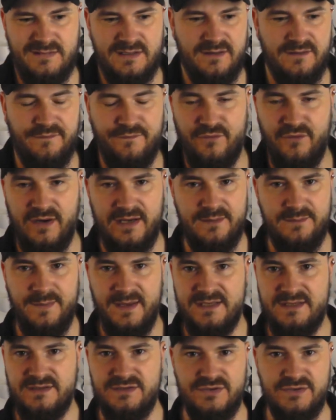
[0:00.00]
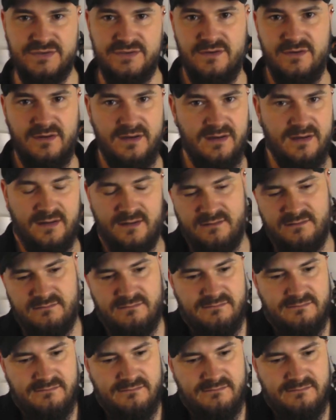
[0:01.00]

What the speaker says: the frayed bits are just not gonna,